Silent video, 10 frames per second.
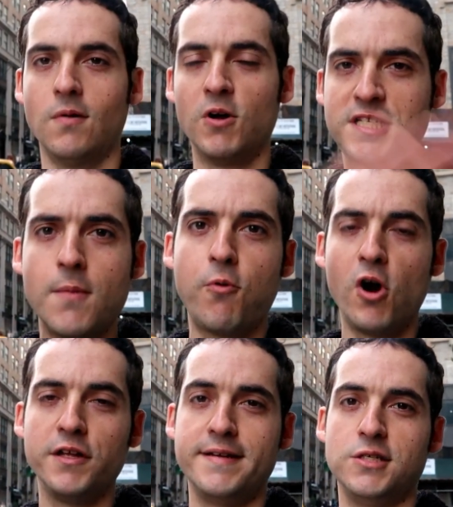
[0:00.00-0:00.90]
What's up,
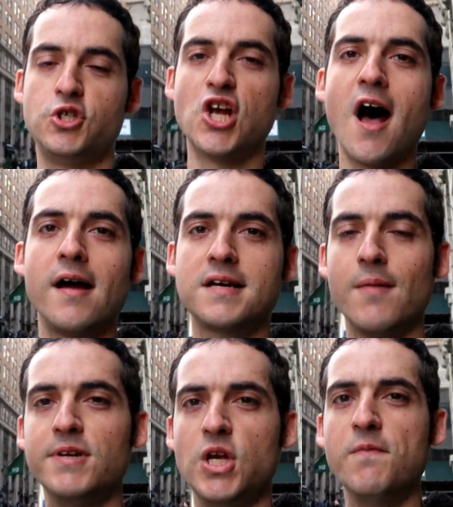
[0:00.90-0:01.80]
world? It is John
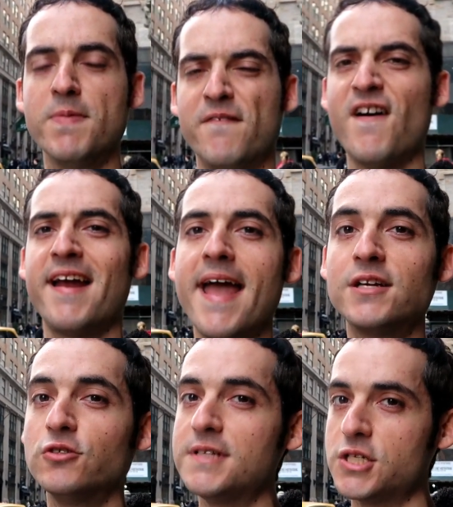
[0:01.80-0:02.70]
coming to you from the
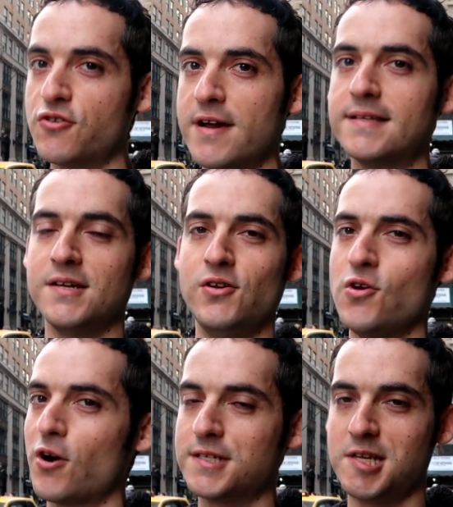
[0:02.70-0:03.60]
Financial District in New
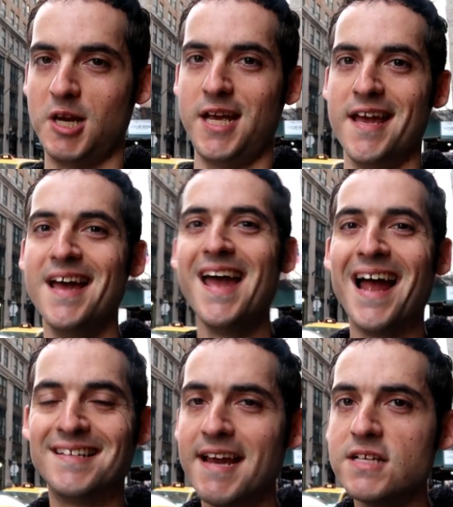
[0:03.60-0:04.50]
York City.
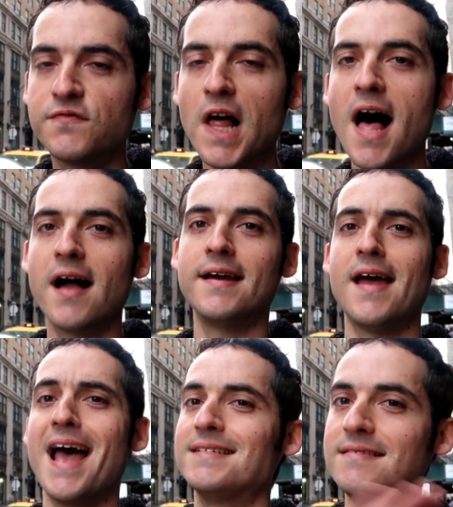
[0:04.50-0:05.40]
And today's vlog
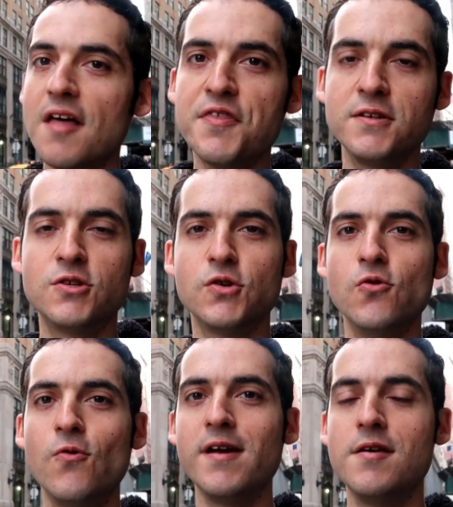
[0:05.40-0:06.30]
has nothing to
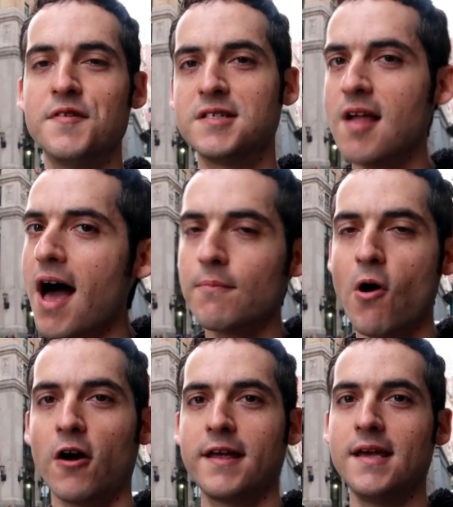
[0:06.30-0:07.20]
do with the stock
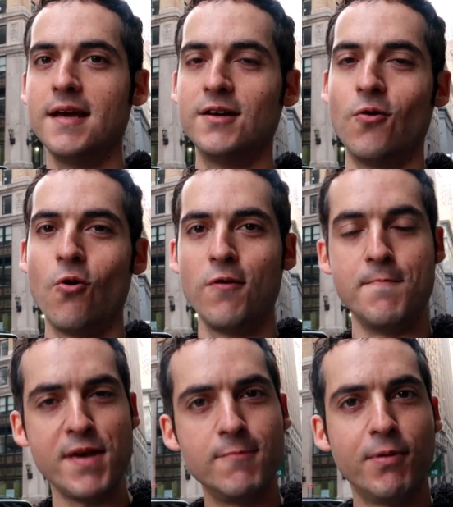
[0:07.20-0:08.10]
market or the
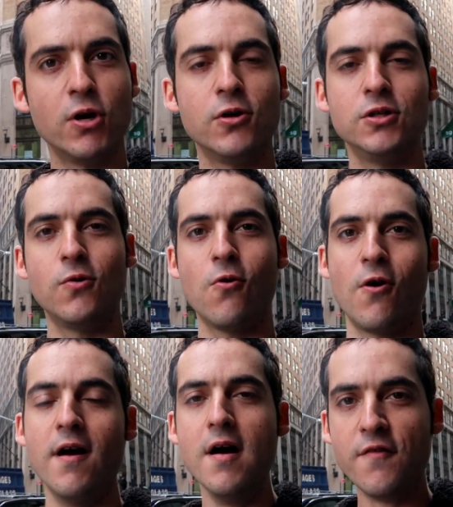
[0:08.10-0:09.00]
Big Bull
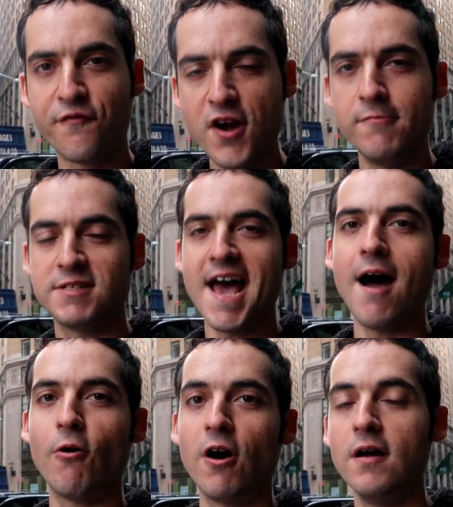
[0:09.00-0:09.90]
or the Freedom
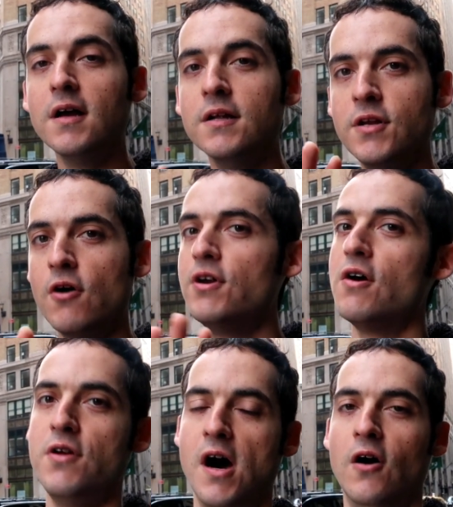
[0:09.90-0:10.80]
Tower. No,
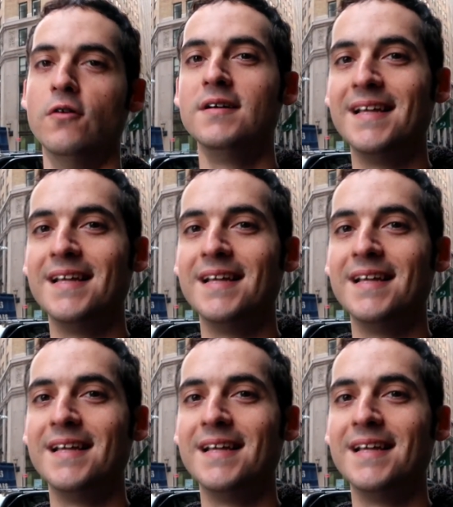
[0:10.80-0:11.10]
no, no.